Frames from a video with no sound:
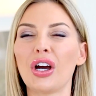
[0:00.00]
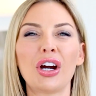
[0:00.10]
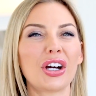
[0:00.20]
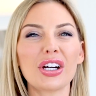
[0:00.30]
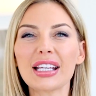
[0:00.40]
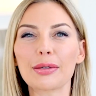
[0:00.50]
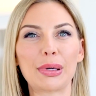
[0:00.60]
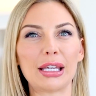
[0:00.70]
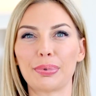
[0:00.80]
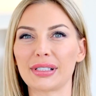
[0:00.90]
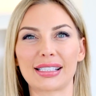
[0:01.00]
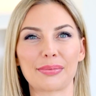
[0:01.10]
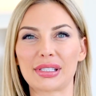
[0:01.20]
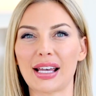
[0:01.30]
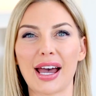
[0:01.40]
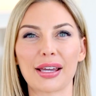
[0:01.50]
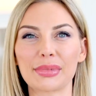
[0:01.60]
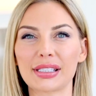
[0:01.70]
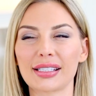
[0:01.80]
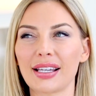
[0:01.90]
hurting people
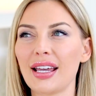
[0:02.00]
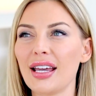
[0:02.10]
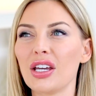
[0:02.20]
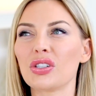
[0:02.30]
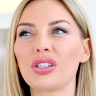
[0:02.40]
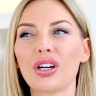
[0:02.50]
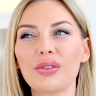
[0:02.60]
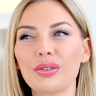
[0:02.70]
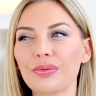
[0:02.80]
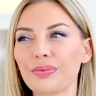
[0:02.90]
sometimes. You know,